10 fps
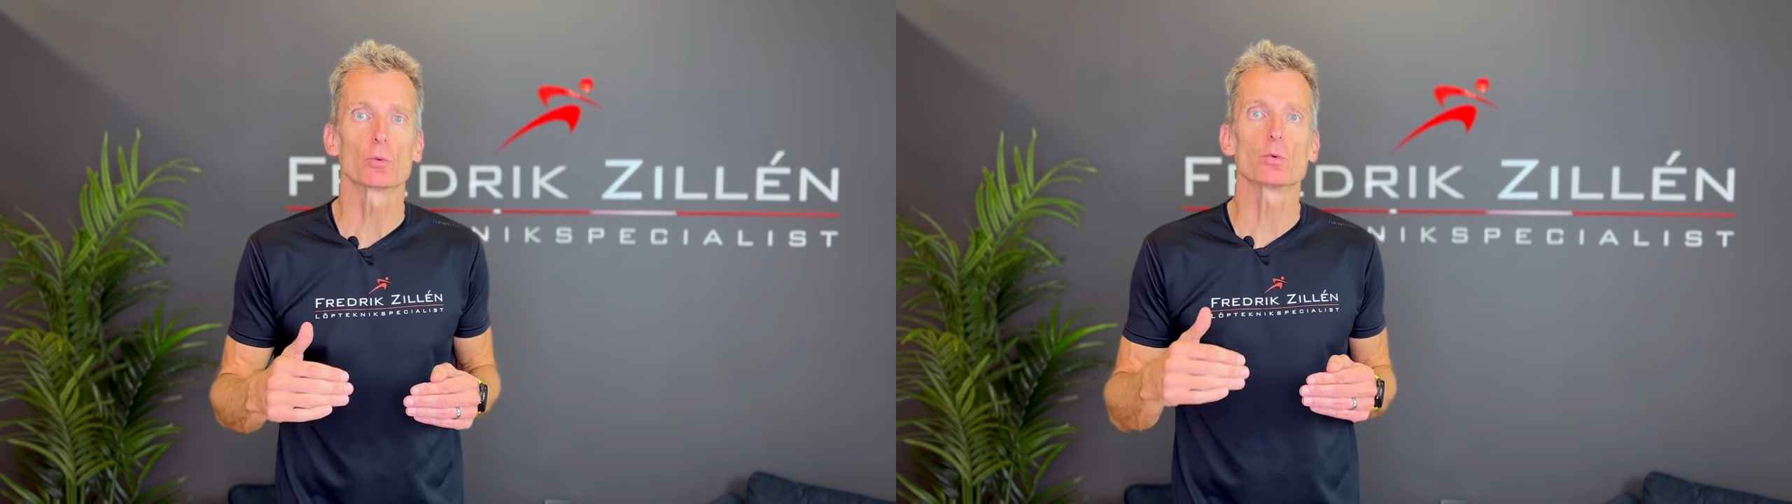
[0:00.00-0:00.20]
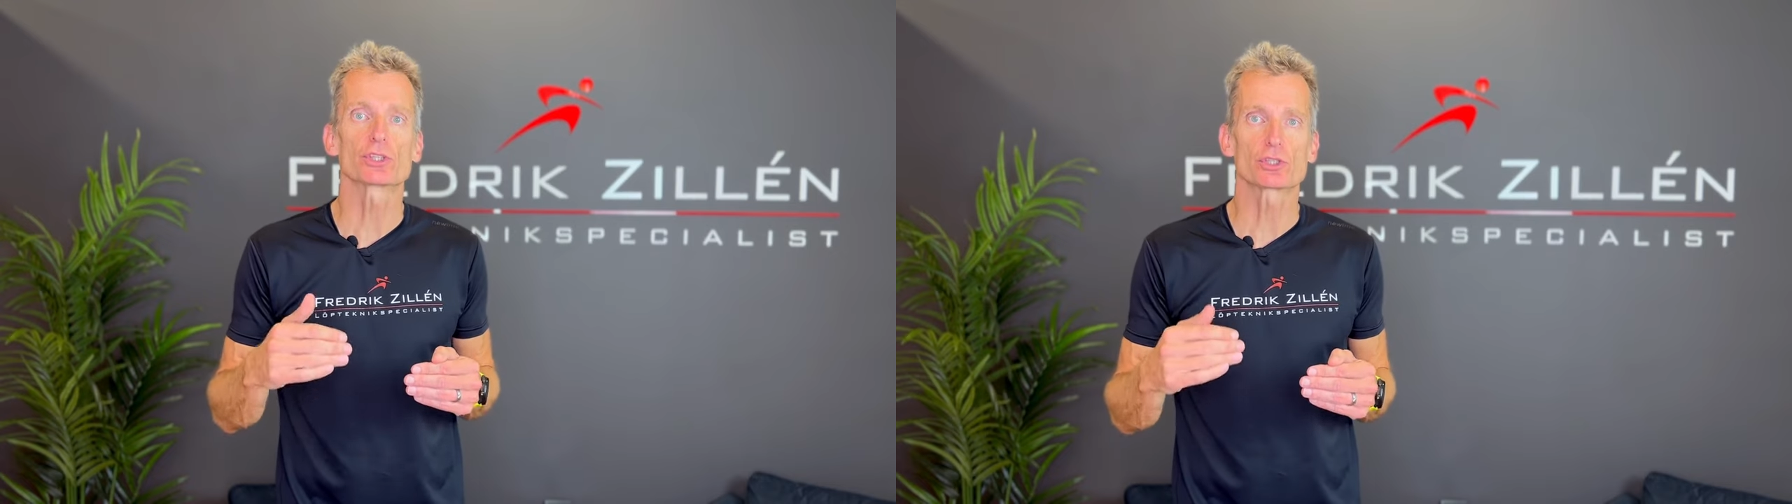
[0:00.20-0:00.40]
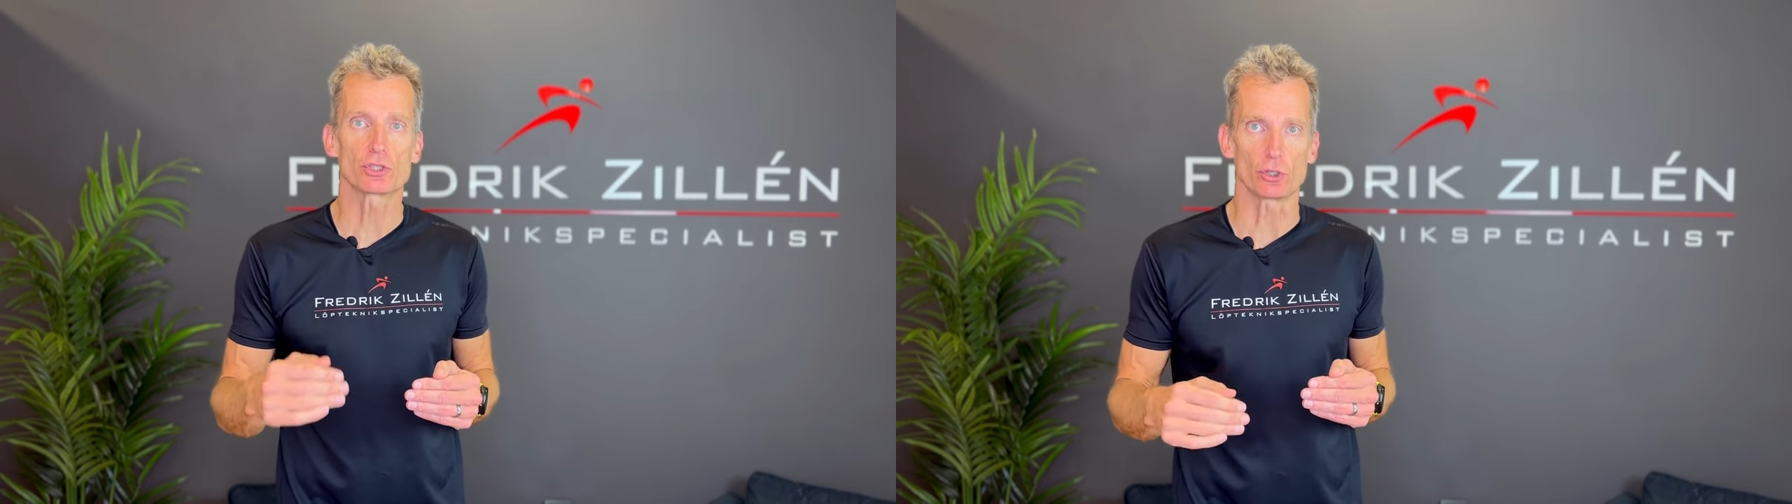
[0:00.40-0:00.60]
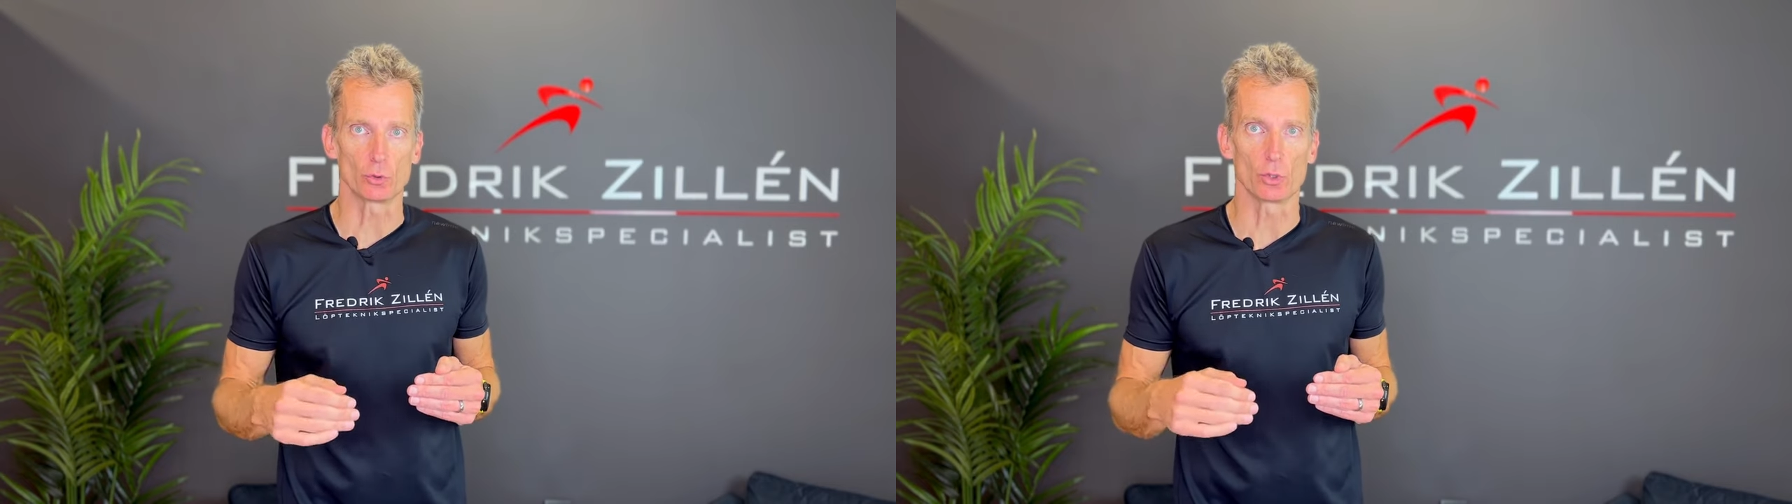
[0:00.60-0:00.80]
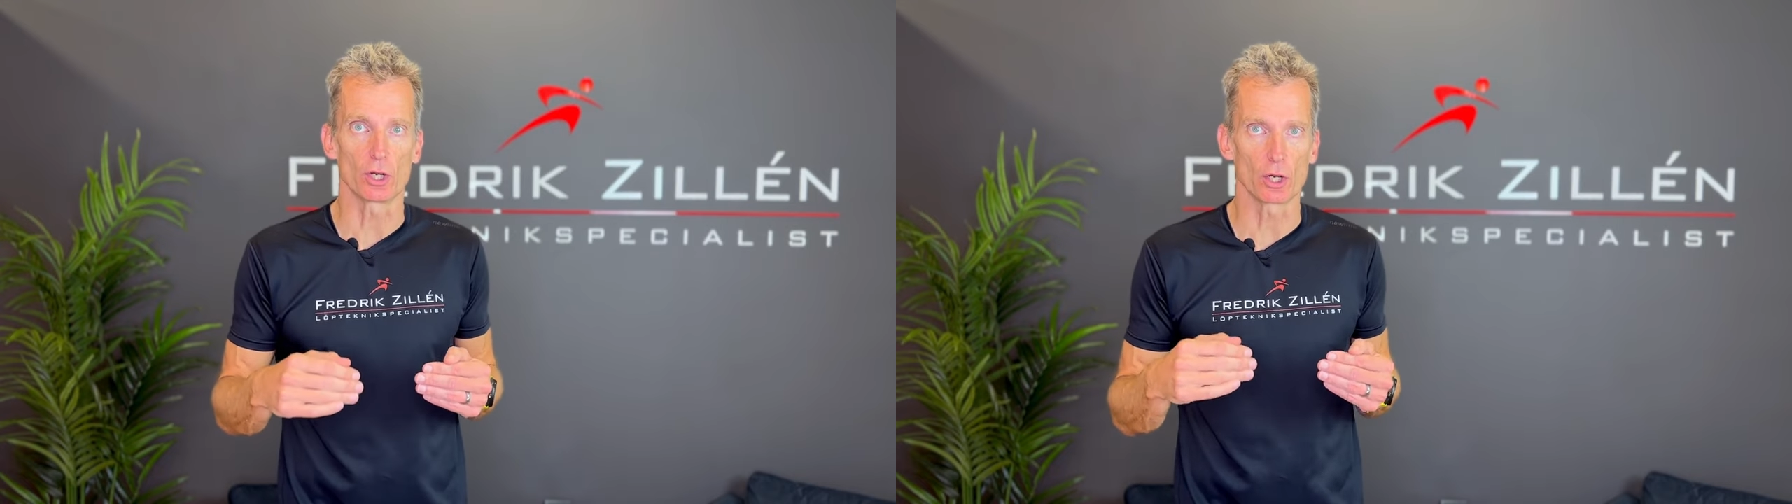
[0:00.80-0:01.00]
was
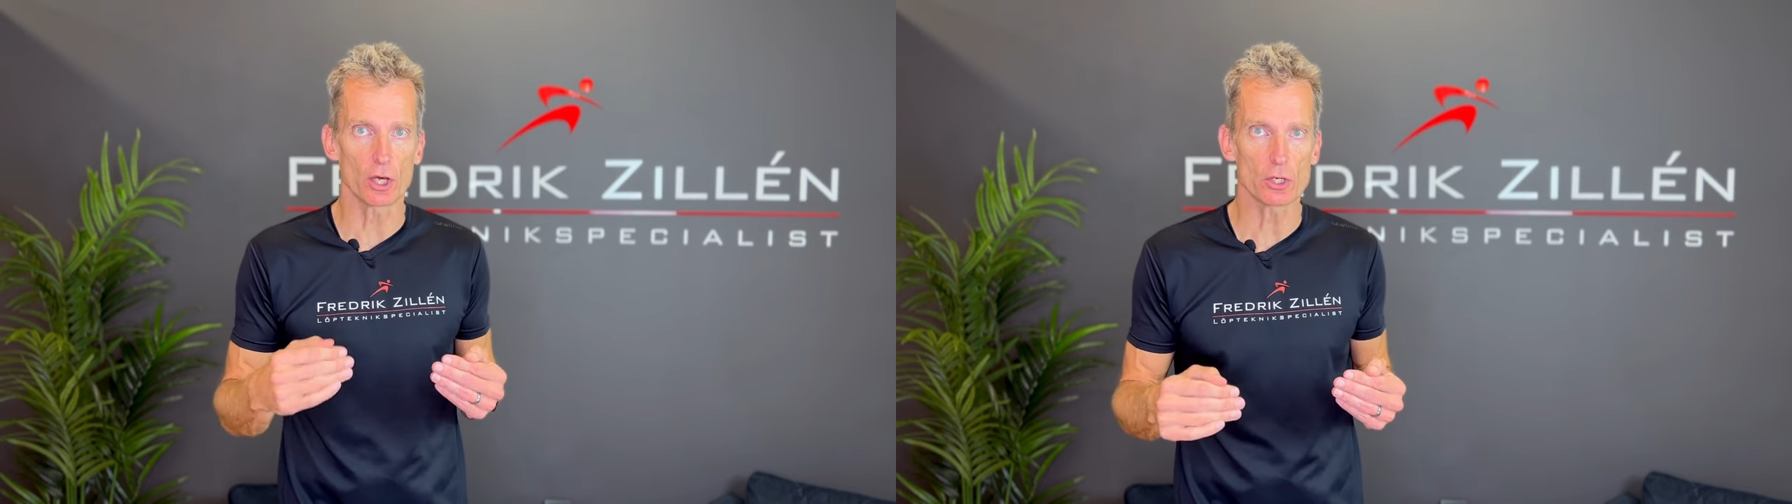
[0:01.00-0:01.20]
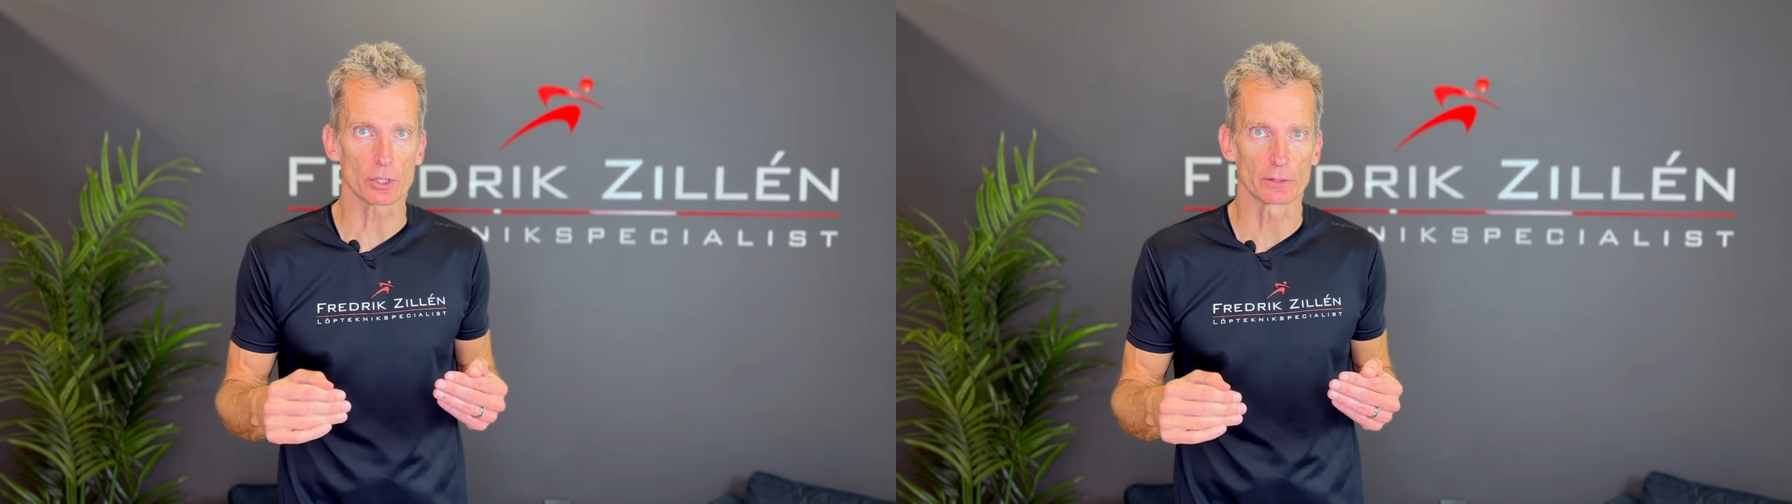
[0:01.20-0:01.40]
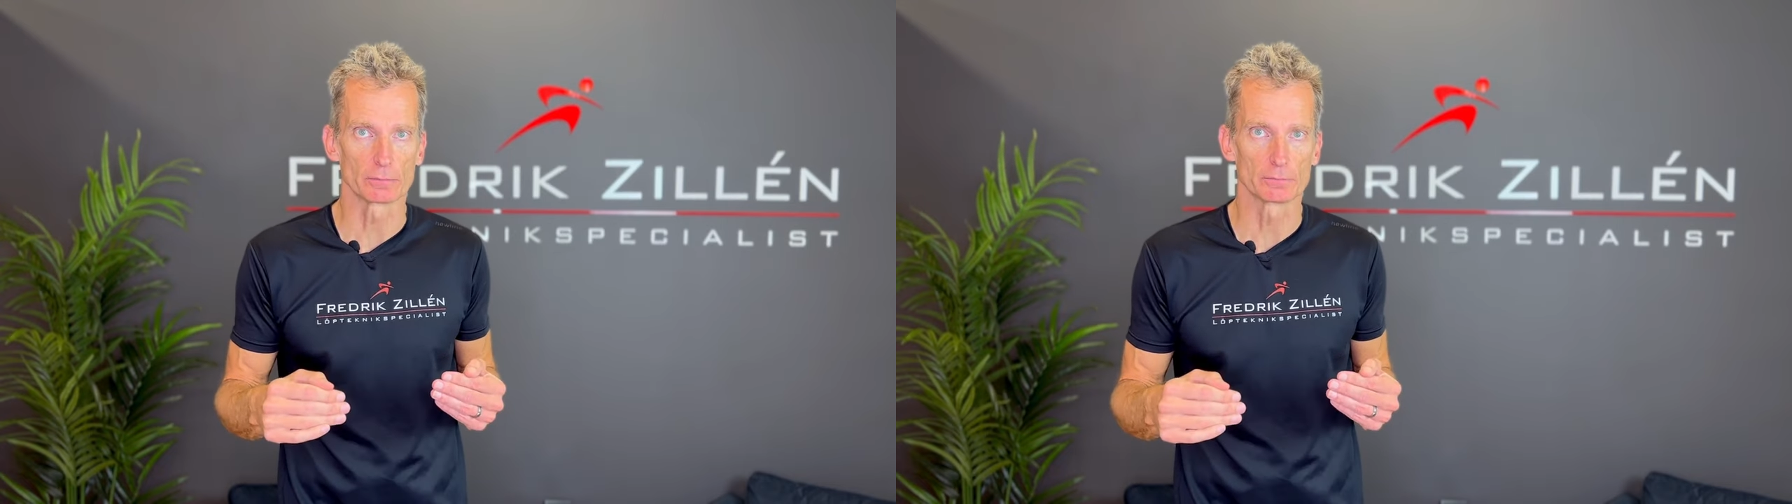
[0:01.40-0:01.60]
too long.